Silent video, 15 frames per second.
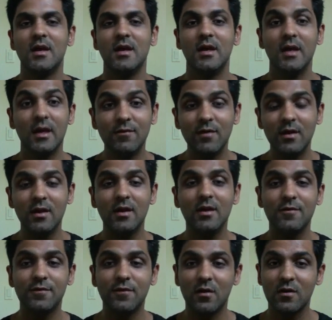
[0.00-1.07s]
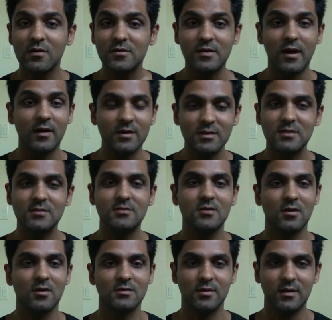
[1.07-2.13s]
Even for a strategist
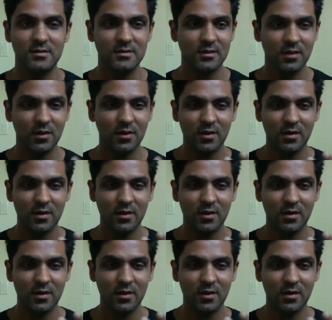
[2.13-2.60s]
also, it's a